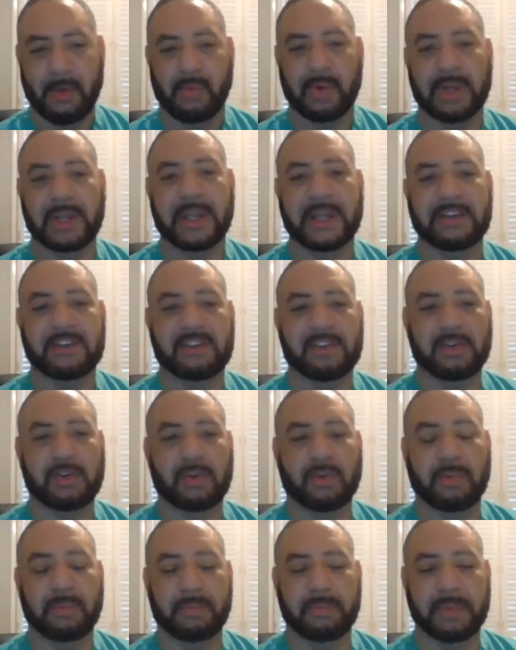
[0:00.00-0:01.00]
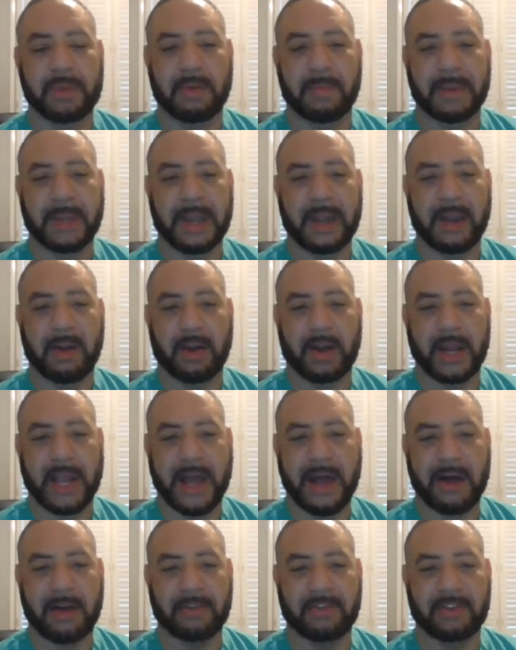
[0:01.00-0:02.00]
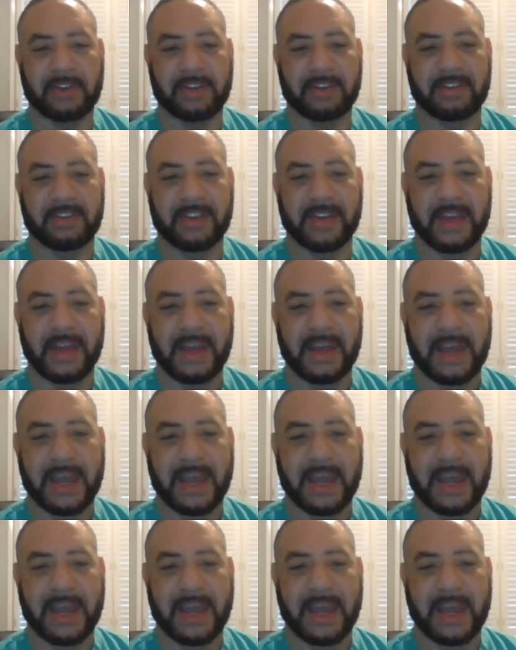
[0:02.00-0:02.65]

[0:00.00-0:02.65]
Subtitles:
what led to you, being a cardiologist?